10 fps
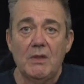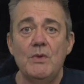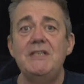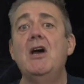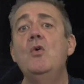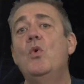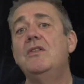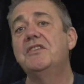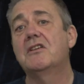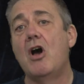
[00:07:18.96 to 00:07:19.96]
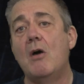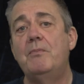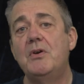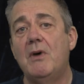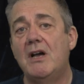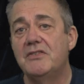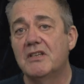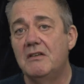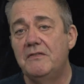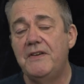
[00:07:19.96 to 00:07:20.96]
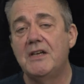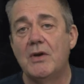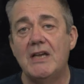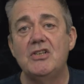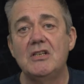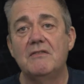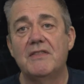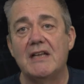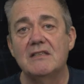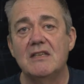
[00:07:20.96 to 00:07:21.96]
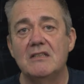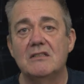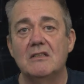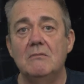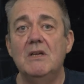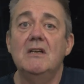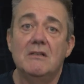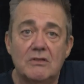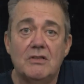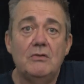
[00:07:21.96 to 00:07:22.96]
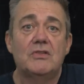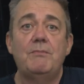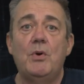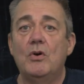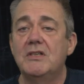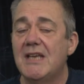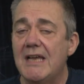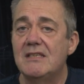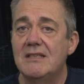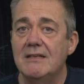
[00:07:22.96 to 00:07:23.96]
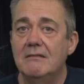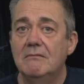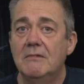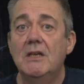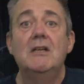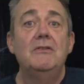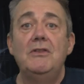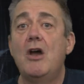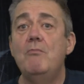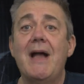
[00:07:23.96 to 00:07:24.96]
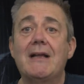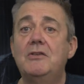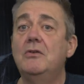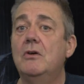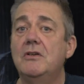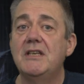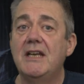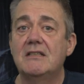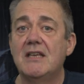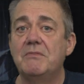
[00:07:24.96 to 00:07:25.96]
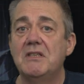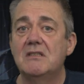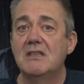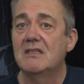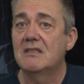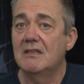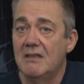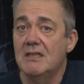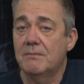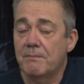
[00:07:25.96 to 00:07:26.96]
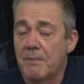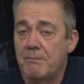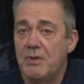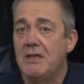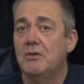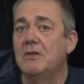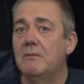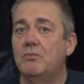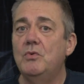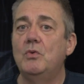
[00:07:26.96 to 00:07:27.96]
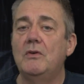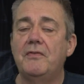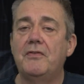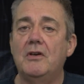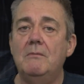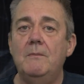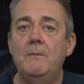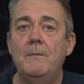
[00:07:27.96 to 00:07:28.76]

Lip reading: We don't want to compromise the configuration of that system to support testing. No backdoors in acceptance testing is a pretty good rule of thumb.